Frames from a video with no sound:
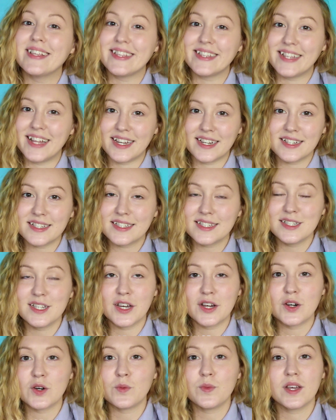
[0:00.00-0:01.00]
let us
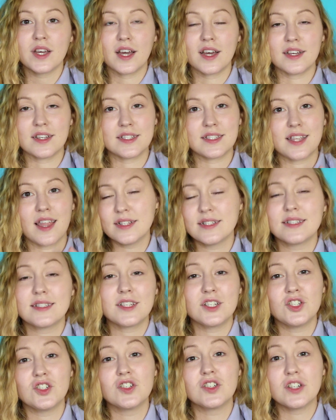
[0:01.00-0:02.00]
know, because this is
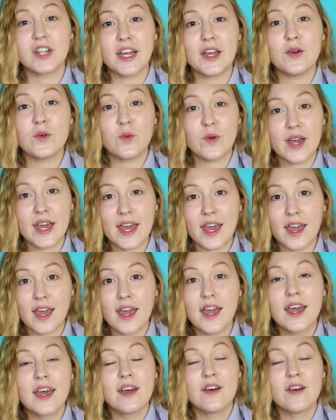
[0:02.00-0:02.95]
such a great way